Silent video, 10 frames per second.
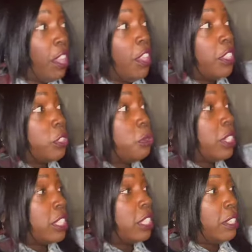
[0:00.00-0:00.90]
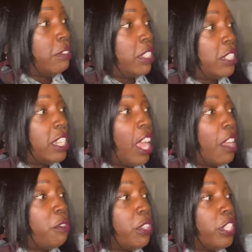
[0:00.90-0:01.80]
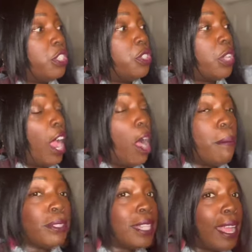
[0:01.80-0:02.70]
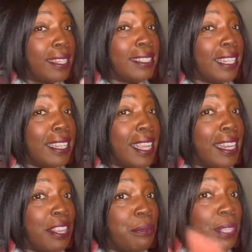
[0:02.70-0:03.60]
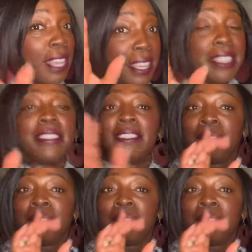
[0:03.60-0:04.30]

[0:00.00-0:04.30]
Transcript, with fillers: this one is sleeveless now i really do i almost not didn't get it because